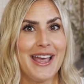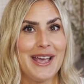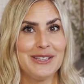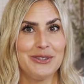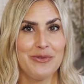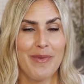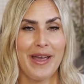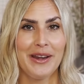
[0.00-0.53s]

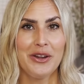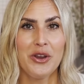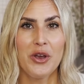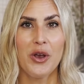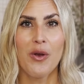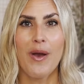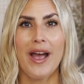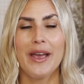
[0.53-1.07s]
As you might
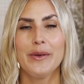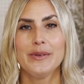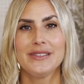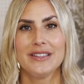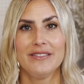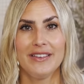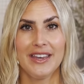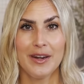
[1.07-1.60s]
know, I
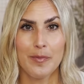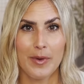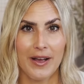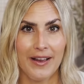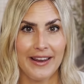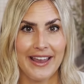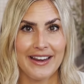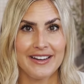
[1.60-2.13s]
was living in
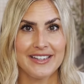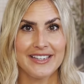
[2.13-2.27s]
Bali at a